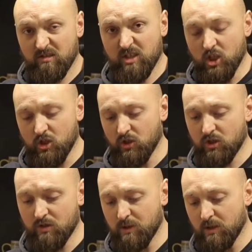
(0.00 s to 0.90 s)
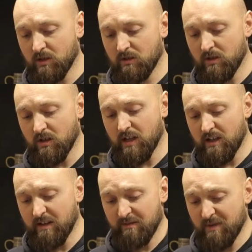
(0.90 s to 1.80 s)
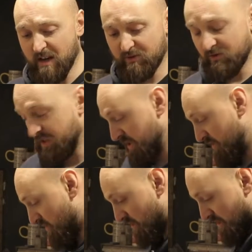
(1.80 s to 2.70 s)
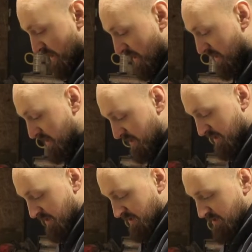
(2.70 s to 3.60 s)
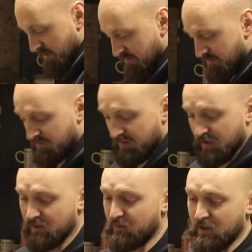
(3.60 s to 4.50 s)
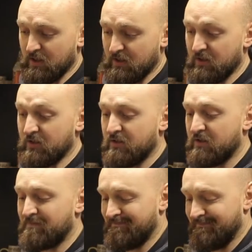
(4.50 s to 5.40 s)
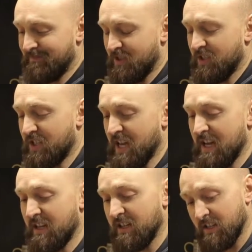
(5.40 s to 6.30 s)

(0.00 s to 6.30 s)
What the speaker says: adjustable. Not that I ever really adjust that. With this one it's just set